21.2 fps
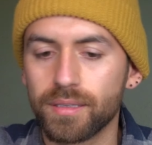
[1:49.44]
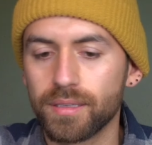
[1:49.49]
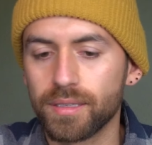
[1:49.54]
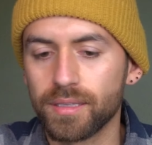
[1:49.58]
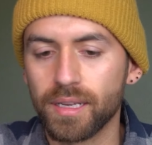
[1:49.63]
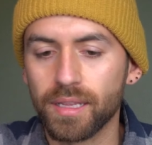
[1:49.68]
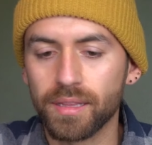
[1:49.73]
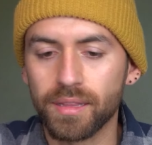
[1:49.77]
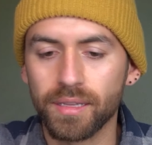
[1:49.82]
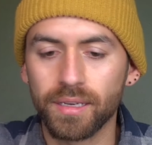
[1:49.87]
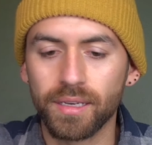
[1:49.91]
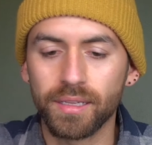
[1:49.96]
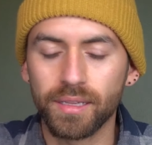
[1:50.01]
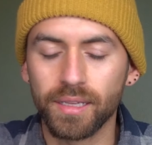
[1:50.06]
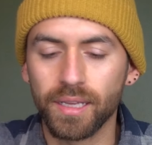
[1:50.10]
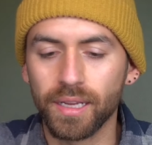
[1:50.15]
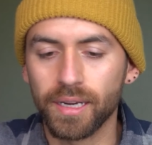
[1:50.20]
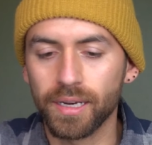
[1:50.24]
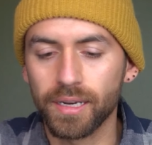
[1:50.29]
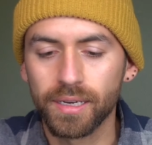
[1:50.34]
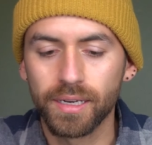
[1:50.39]
Nothing in
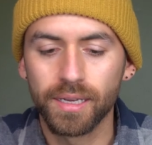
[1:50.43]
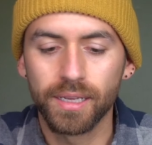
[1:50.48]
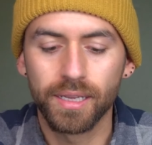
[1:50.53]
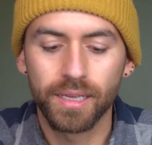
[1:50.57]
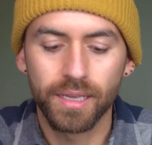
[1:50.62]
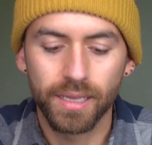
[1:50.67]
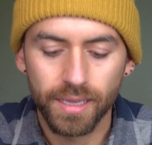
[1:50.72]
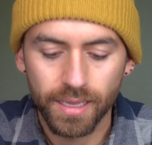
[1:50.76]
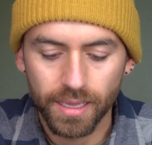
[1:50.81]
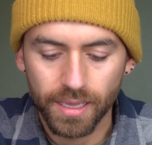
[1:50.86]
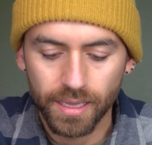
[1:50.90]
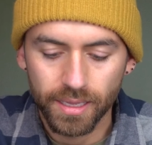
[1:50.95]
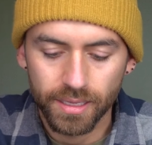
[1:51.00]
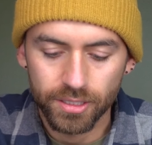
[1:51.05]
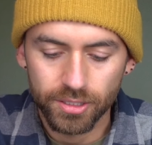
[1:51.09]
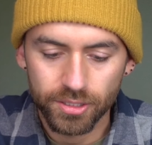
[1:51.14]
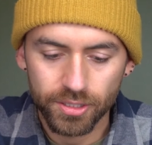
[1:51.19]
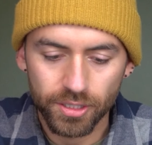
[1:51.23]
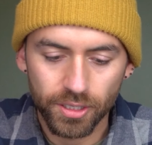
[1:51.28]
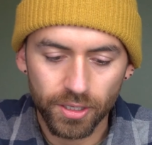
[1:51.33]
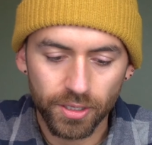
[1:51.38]
there.
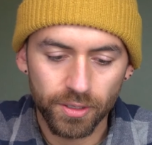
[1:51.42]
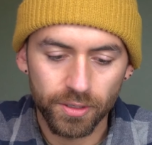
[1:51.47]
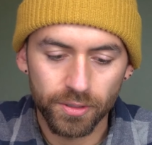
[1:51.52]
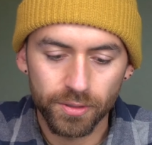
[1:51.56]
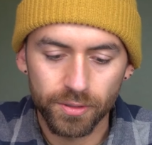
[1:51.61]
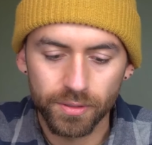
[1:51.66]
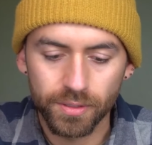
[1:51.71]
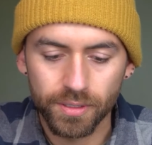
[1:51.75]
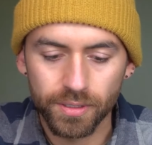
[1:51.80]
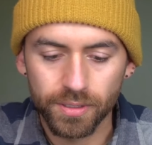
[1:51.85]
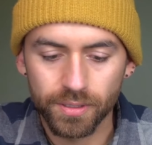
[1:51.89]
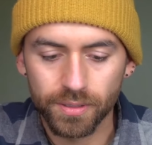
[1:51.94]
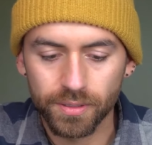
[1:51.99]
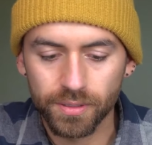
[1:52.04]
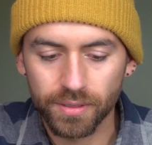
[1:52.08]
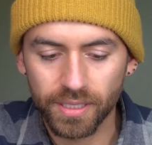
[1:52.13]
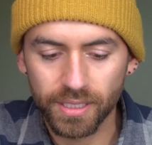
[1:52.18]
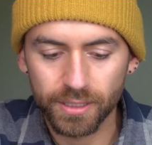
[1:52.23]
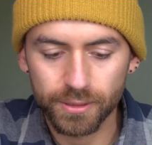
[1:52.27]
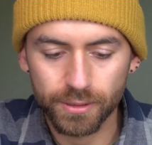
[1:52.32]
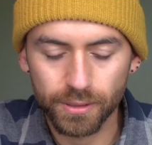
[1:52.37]
So
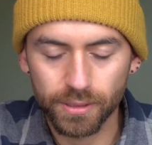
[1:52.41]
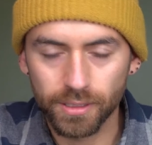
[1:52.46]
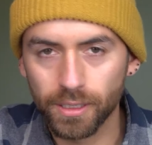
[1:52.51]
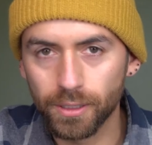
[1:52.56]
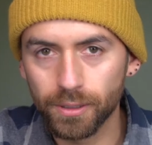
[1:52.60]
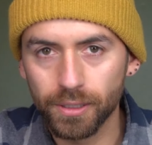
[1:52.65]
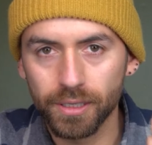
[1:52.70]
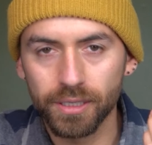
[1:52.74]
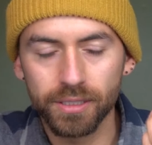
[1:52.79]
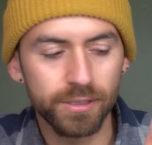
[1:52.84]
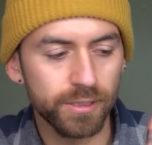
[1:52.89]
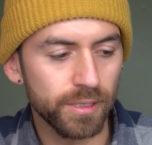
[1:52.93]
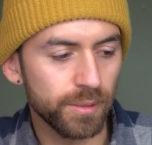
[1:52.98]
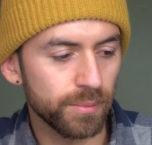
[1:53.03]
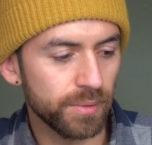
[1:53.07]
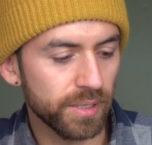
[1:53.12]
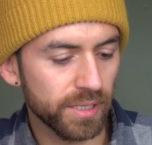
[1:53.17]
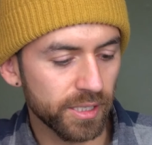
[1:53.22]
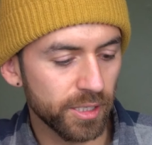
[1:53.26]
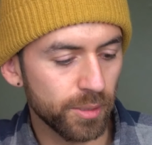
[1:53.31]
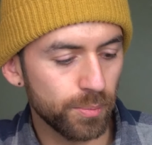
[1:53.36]
these are loaded, so I'm
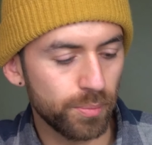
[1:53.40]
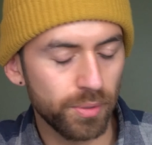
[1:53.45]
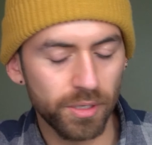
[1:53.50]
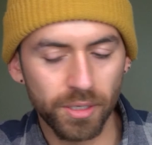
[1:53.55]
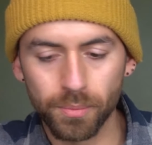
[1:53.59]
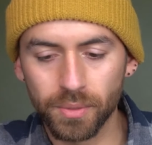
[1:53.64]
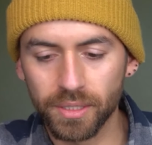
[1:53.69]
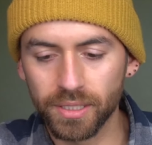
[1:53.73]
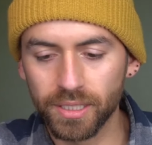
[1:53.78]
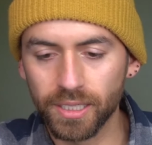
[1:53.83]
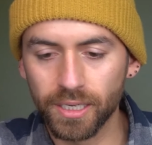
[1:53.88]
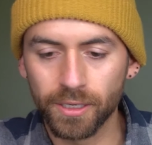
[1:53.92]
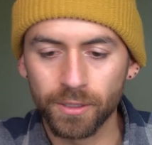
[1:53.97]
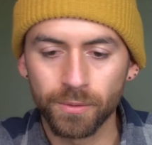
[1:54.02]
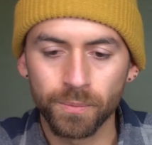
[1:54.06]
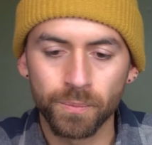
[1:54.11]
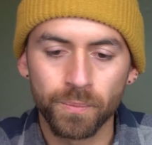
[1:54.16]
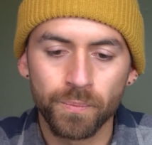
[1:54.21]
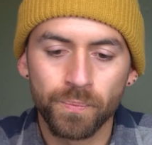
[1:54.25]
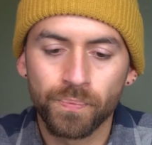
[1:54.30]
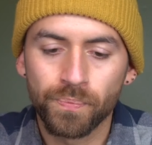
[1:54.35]
not going to put them in there.
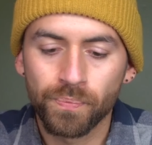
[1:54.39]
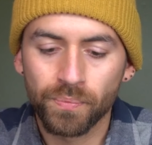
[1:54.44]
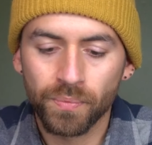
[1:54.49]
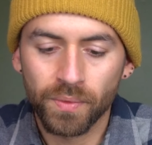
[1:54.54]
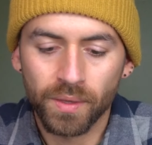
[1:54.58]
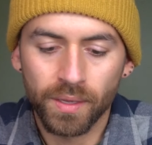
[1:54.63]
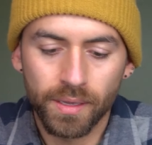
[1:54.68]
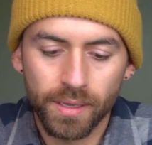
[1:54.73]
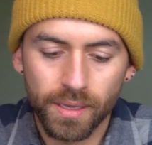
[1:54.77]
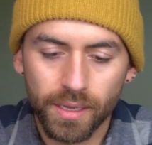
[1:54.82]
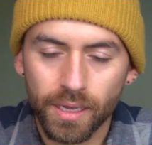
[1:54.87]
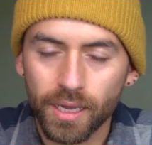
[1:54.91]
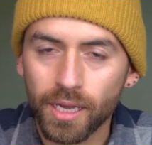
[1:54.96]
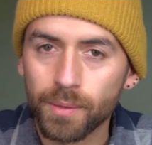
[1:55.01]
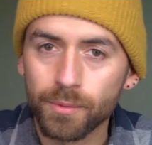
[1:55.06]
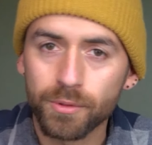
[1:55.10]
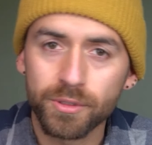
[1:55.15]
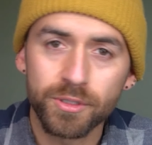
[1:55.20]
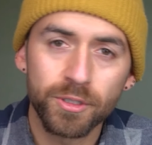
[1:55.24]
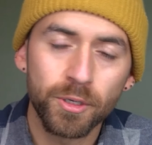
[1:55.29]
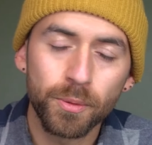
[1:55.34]

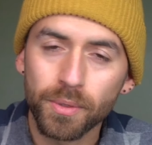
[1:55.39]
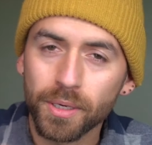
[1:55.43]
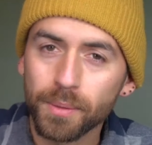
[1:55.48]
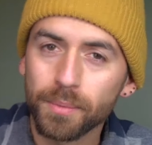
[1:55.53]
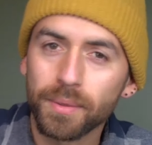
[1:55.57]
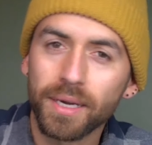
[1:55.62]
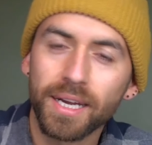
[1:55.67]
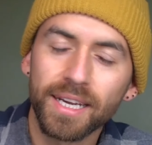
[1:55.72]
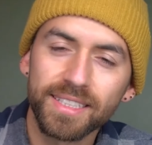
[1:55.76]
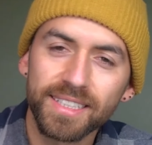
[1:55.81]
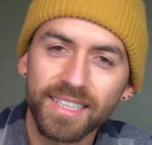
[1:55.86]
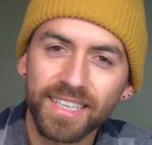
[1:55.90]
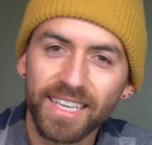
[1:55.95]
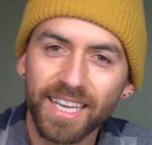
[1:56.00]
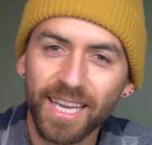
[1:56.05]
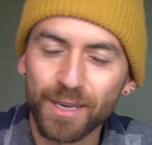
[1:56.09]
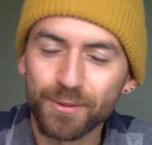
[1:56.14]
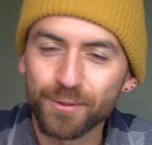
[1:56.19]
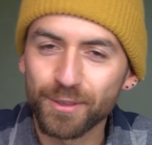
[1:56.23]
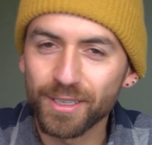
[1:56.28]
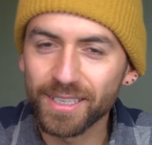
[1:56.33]
There's nobody behind the
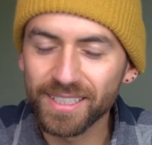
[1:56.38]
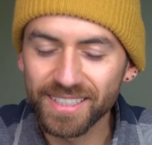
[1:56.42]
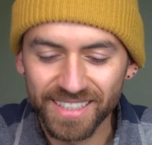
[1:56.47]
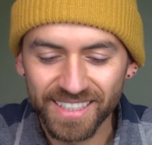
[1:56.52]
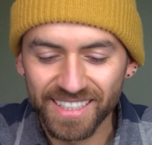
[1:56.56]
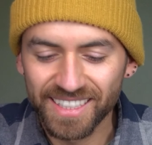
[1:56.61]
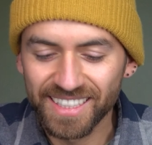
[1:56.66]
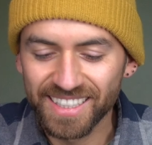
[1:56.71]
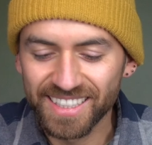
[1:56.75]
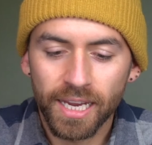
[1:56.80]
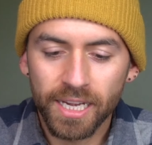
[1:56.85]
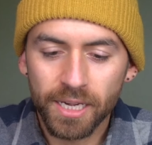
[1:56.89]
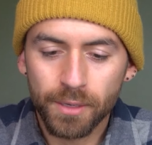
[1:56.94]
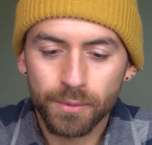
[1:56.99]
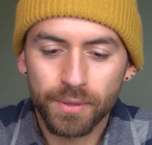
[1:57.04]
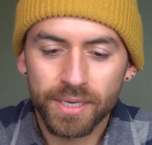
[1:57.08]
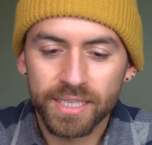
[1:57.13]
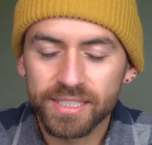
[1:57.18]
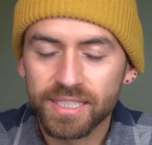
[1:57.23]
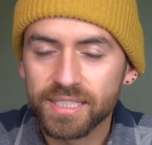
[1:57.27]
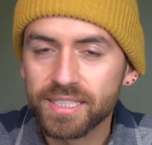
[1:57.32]
camera.
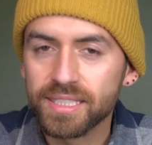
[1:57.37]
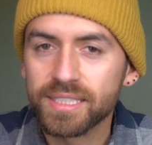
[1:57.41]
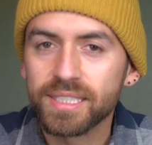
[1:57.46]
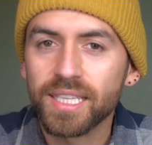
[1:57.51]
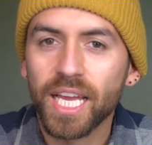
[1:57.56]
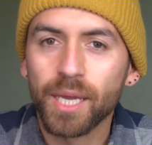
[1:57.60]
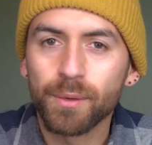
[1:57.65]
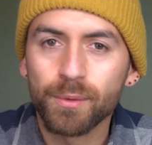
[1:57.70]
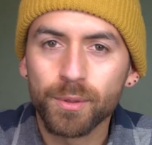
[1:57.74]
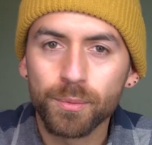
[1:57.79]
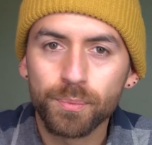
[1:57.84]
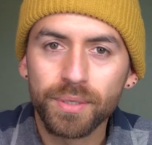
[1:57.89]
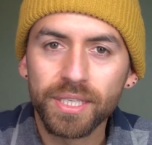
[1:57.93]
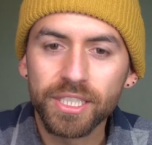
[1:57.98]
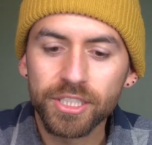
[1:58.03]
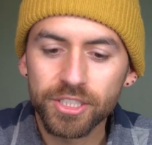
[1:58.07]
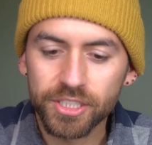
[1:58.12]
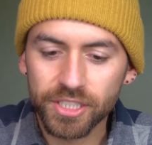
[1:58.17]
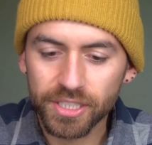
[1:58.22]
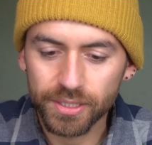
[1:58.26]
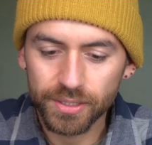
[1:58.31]
Anyways, this is the M&P
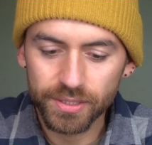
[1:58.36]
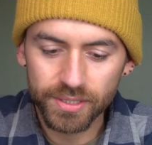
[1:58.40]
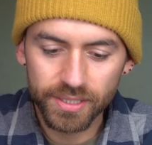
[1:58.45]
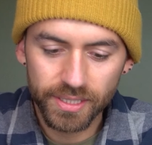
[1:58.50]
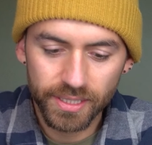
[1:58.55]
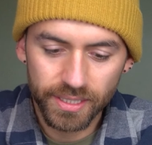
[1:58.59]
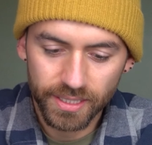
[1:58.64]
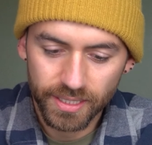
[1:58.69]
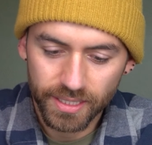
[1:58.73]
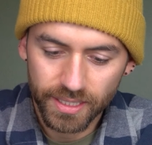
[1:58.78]
Shield.